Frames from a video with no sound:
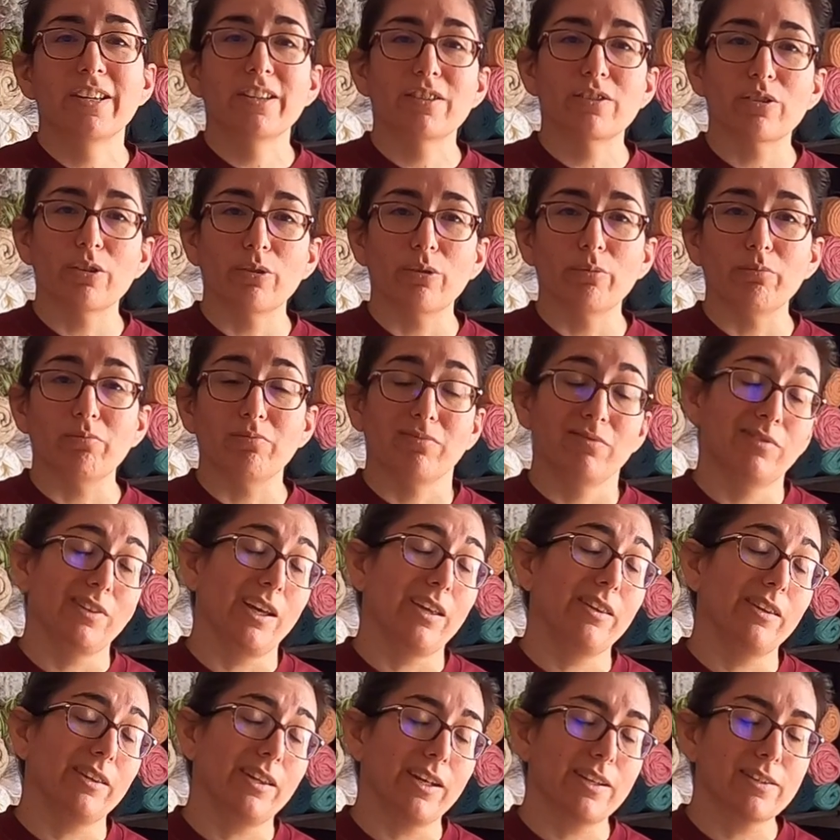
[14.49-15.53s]
So
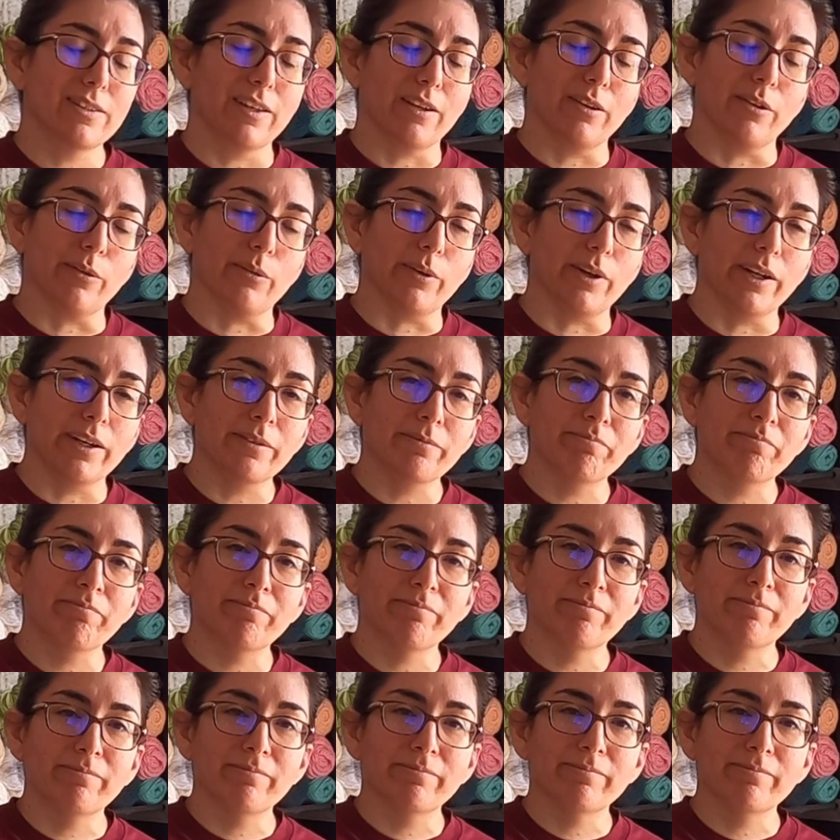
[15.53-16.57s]
now that that's out of the way,
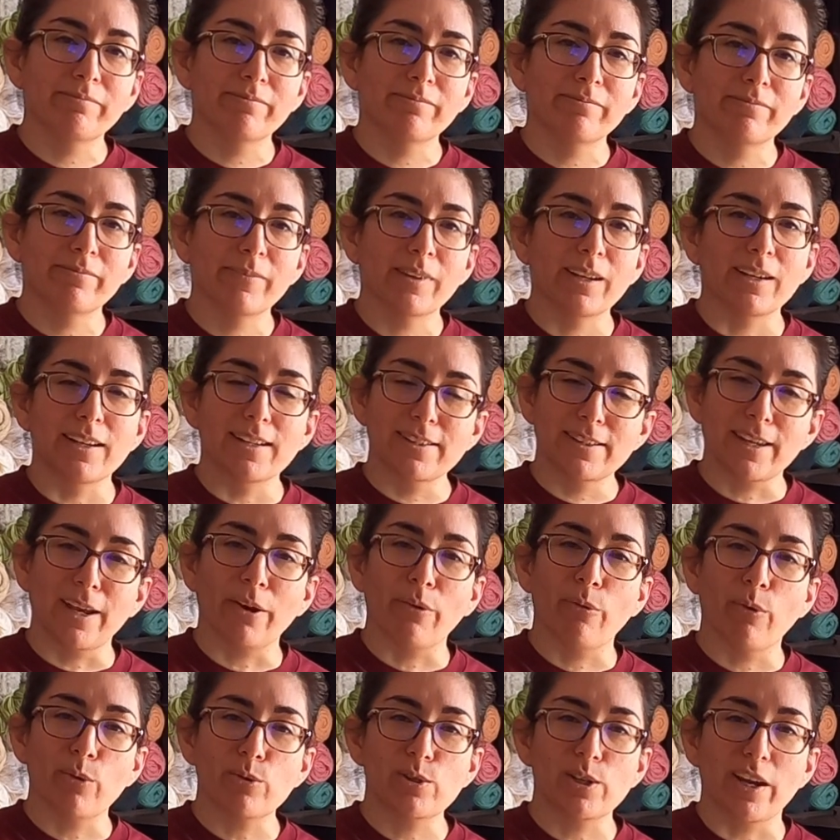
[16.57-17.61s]
let's
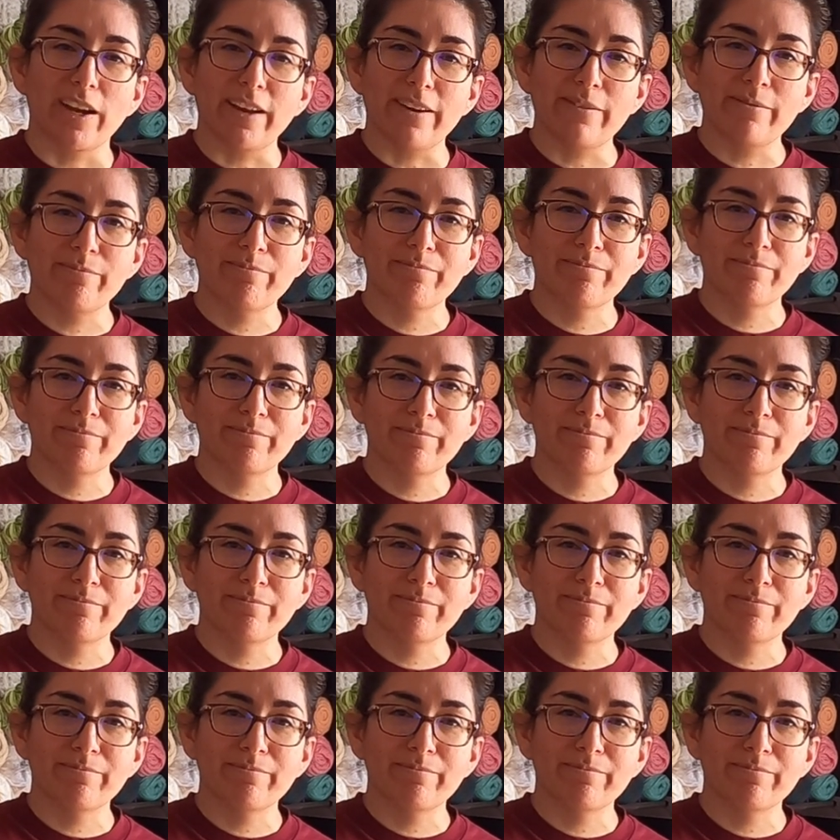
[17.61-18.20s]
get crocheting.